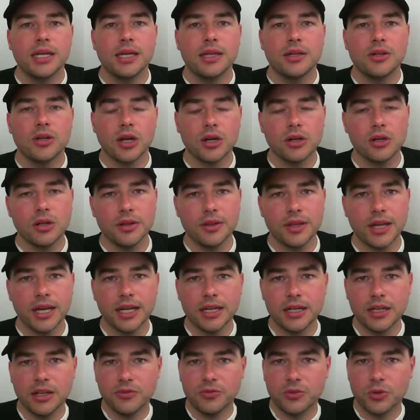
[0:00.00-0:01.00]
Not only
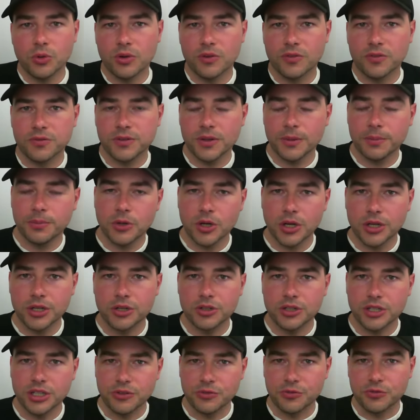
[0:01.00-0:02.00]
that, if you want to flip on
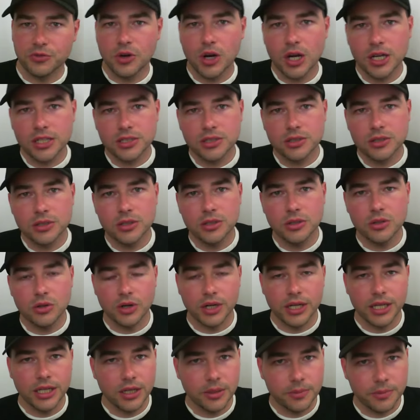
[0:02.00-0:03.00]
your defroster or
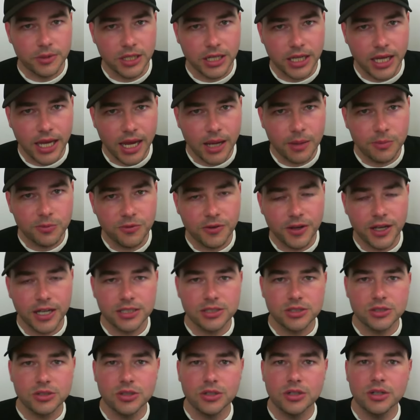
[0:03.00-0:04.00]
heat up the cab
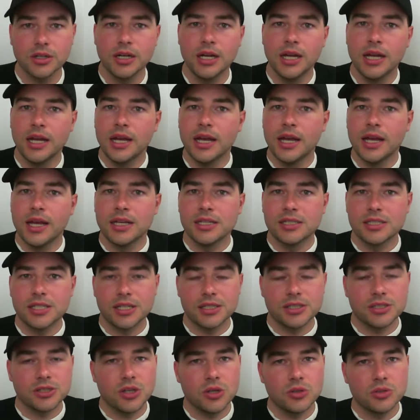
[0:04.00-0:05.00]
faster,
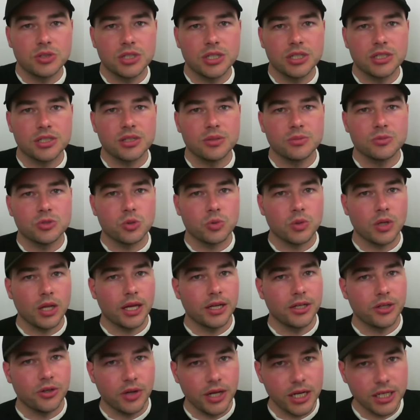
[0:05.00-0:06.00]
since those systems rely
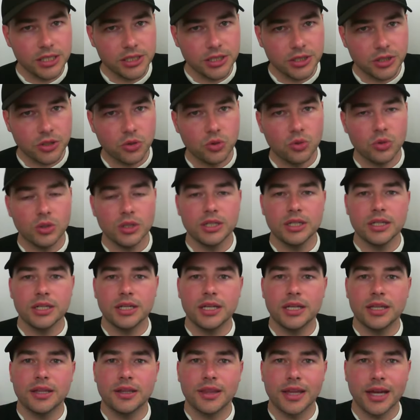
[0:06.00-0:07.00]
on your engine coolant,
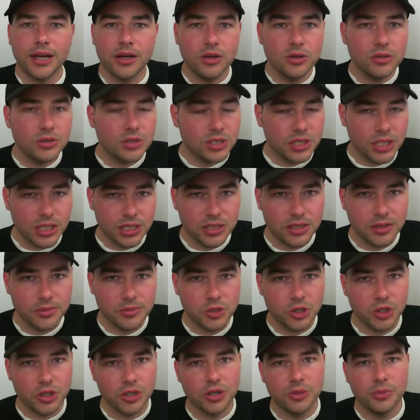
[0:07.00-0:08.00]
those systems
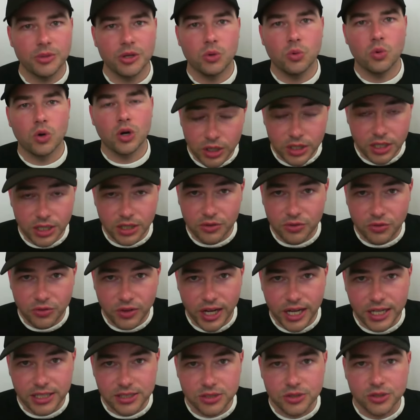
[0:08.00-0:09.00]
are going to be working
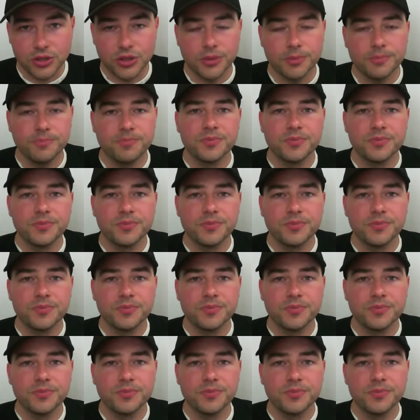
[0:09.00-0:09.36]
faster.